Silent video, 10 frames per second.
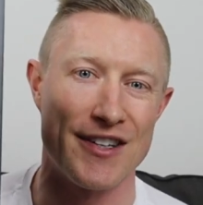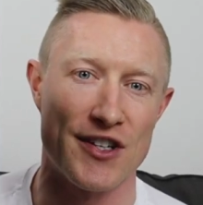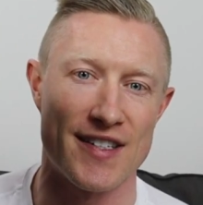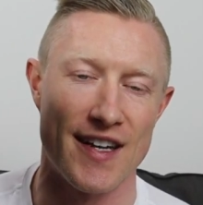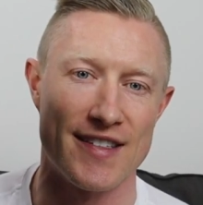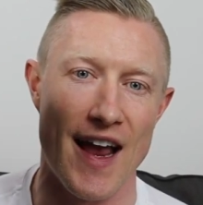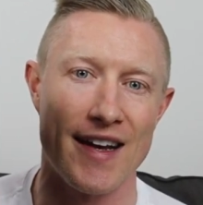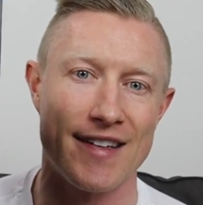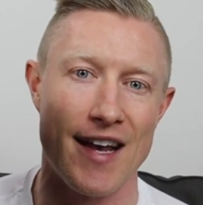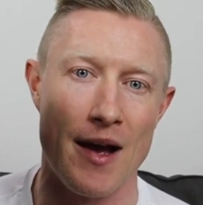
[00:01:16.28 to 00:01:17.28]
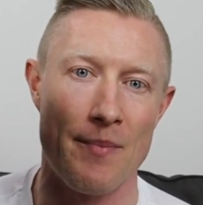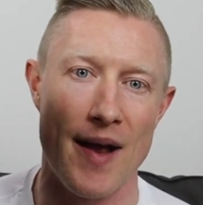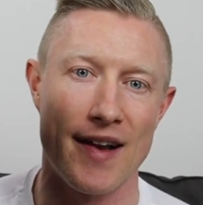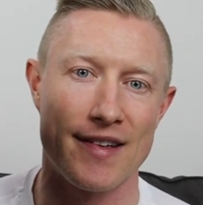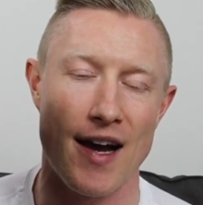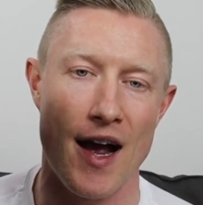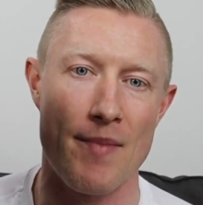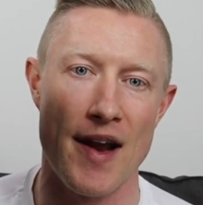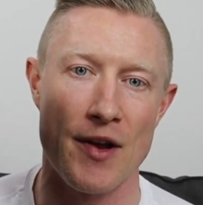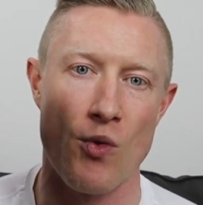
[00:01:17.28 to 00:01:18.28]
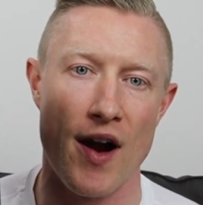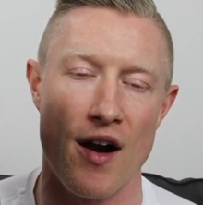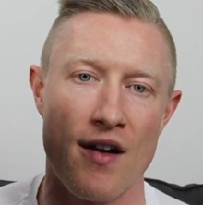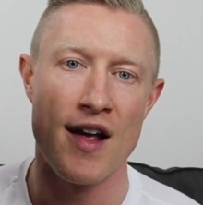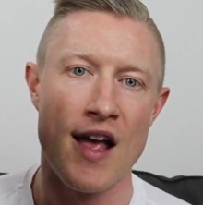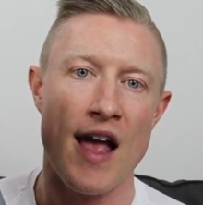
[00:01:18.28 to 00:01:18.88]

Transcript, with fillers: it just says any temp, anytime, anywhere.